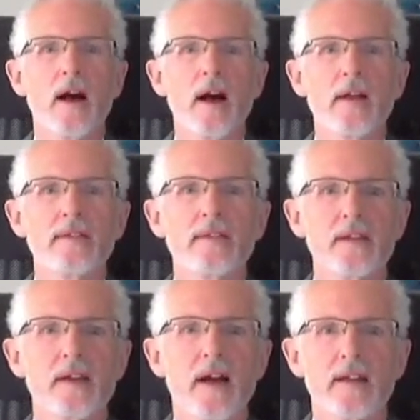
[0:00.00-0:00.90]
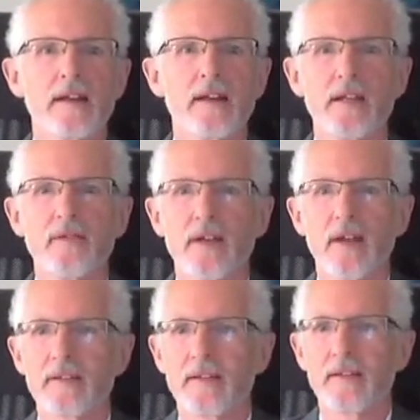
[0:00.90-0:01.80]
I think I can leave it
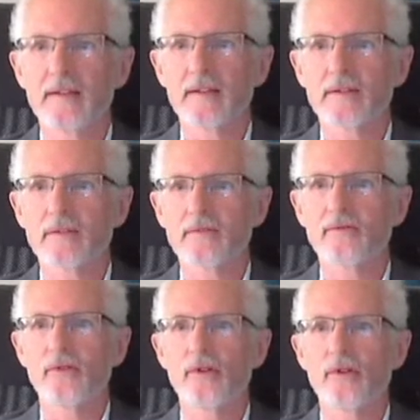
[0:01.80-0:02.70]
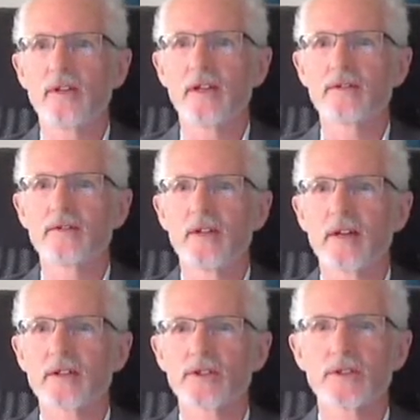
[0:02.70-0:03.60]
at that for the
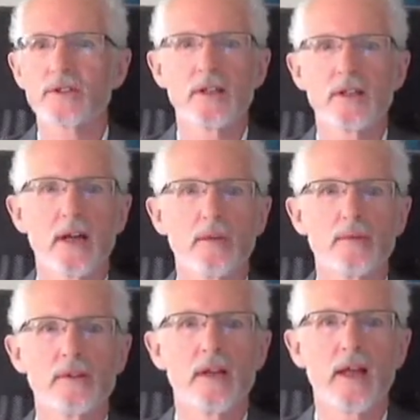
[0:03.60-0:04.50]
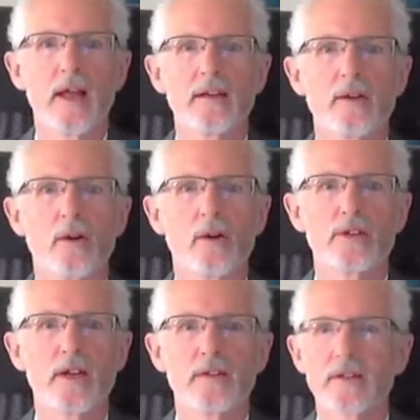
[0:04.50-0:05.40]
introduction, and I will hand over
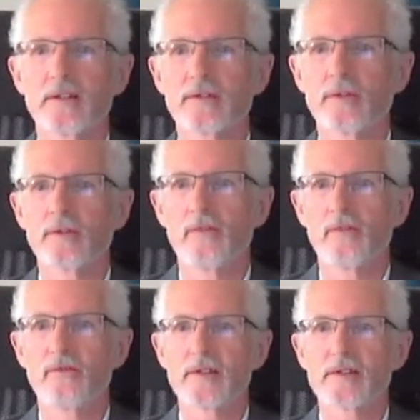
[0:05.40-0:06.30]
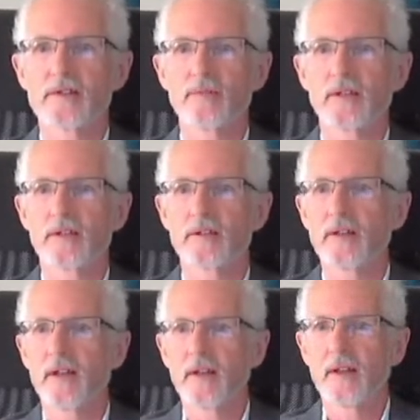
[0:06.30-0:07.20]
directly to our first
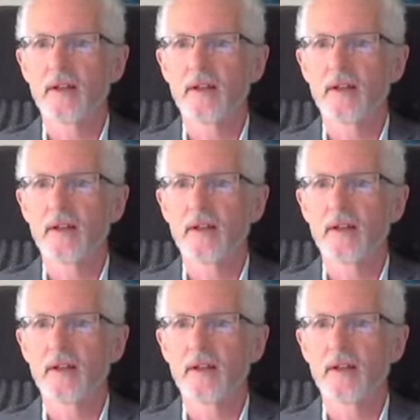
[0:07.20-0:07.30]
speaker,